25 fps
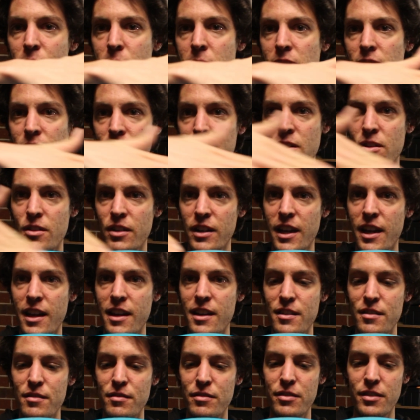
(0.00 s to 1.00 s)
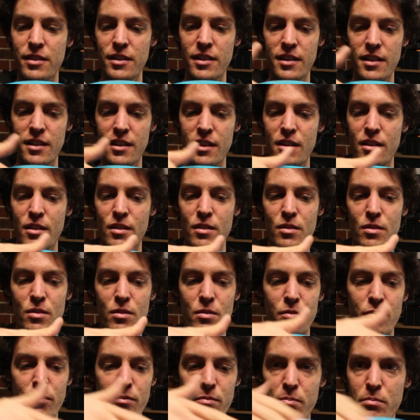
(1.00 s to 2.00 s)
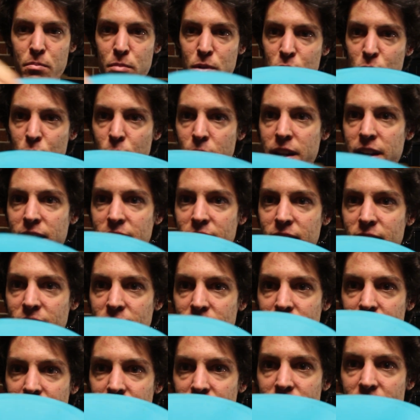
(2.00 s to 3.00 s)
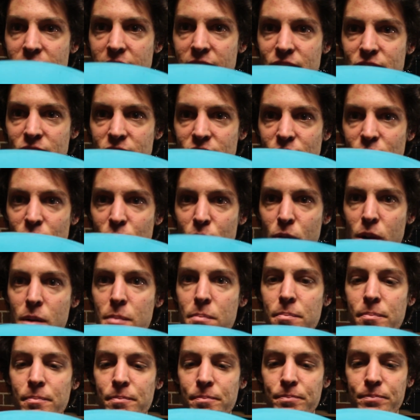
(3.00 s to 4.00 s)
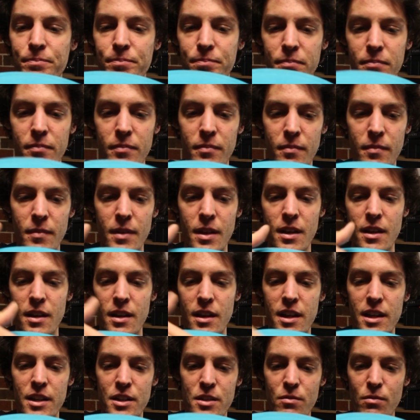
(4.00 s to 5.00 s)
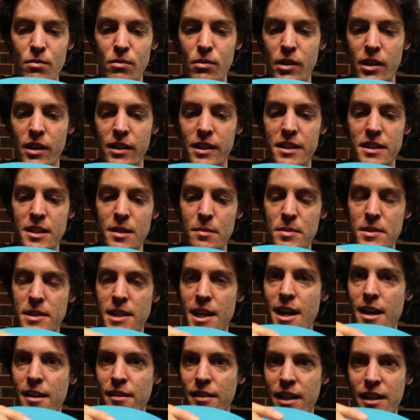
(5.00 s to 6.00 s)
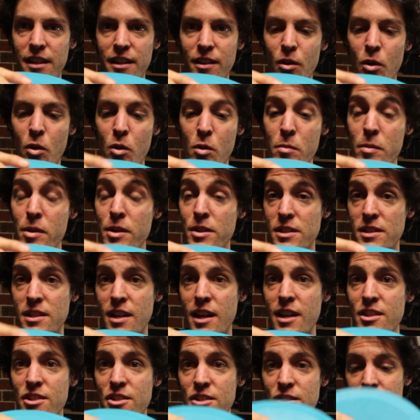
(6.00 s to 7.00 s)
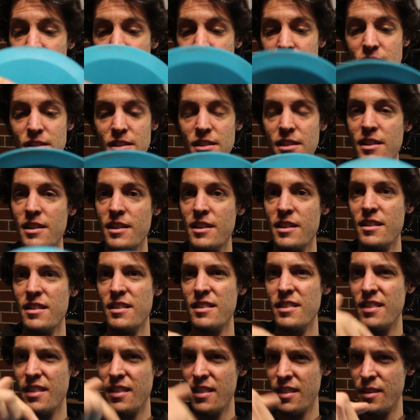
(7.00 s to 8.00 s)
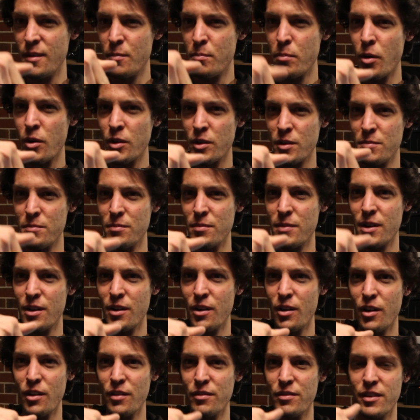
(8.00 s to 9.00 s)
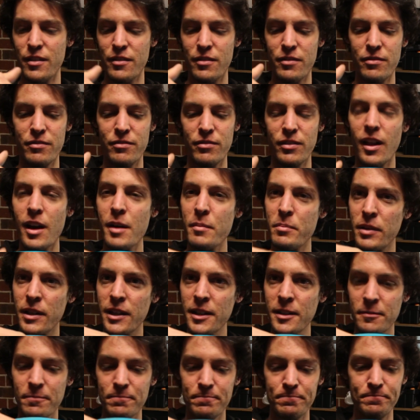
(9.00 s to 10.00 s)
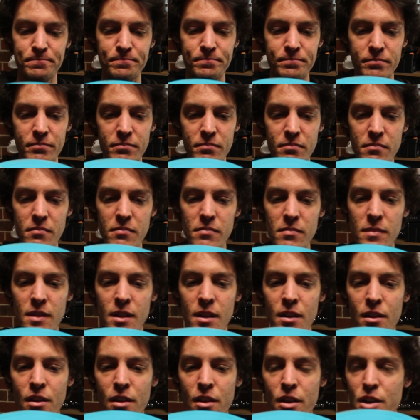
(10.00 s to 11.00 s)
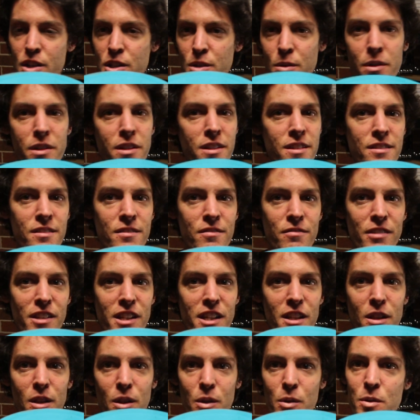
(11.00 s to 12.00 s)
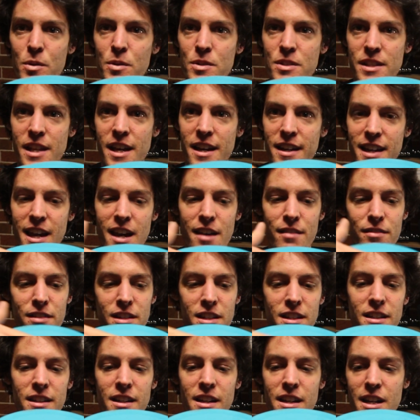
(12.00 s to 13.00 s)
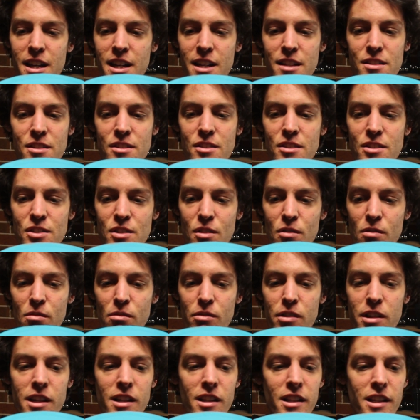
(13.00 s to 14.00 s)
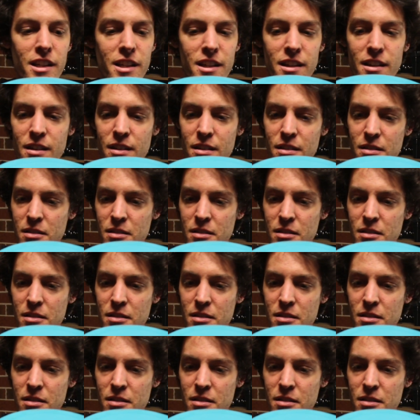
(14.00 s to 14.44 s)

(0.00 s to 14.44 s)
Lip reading: amount of concave between the edges of the rim. It really dips down and it almost touches the bottom of the flight plate. So it doesn't really lose that cavity, it's just a really